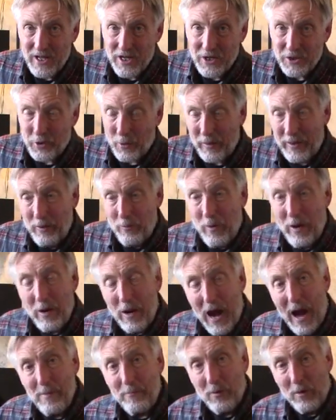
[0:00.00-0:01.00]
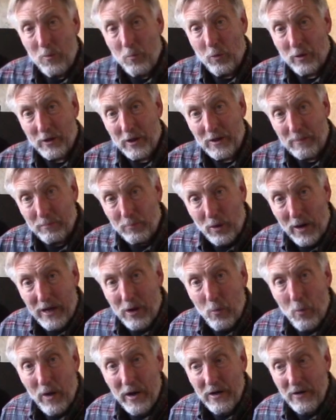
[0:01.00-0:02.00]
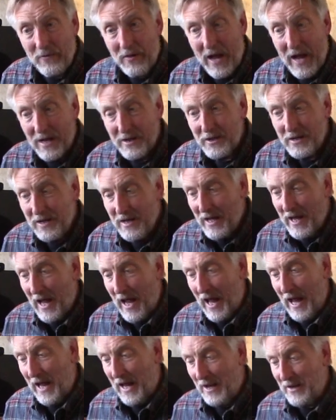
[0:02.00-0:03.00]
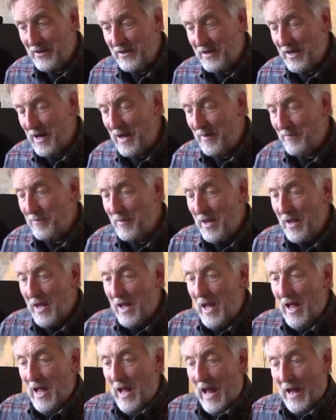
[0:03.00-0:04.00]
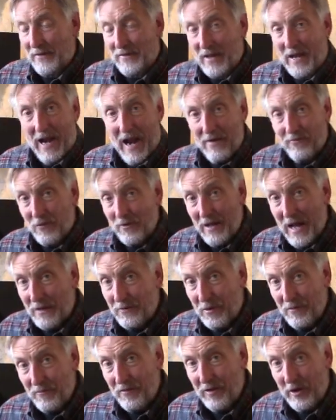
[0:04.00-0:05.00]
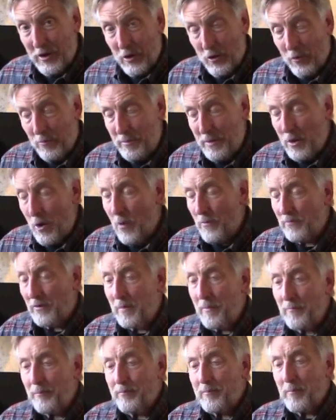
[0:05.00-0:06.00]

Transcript: So anyway, we're going to break away to that, and then after that, the video will be over.